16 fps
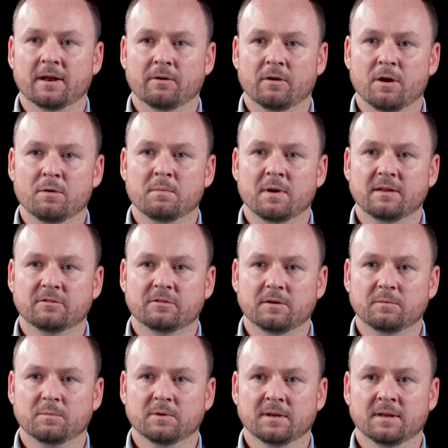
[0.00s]
our own
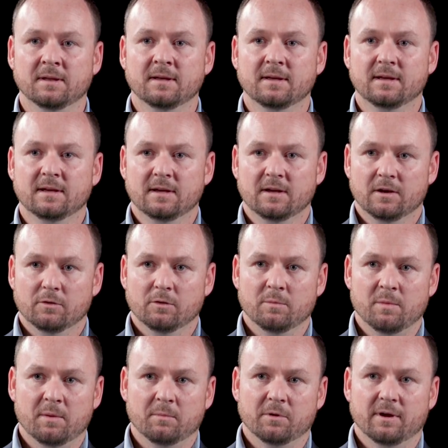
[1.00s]
mateship and
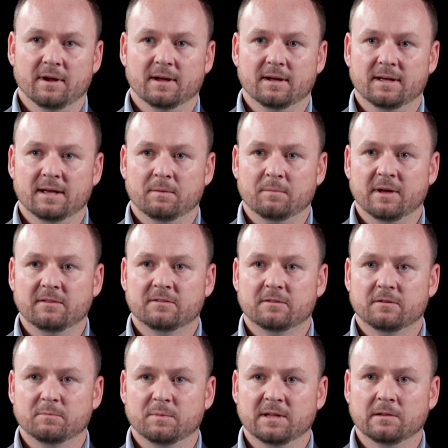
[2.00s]
remember our mates
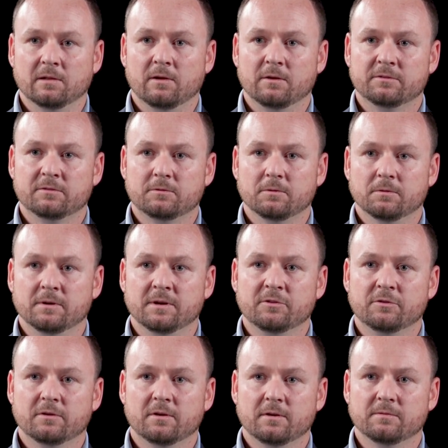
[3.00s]
that have been lost or
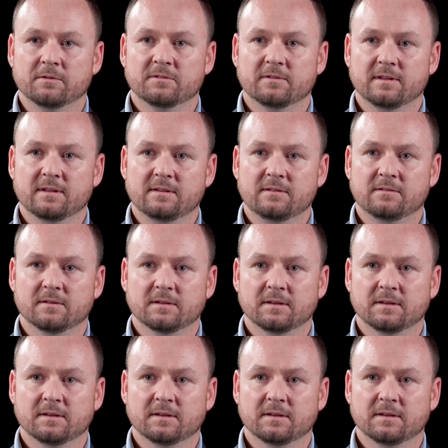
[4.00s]
injured overseas.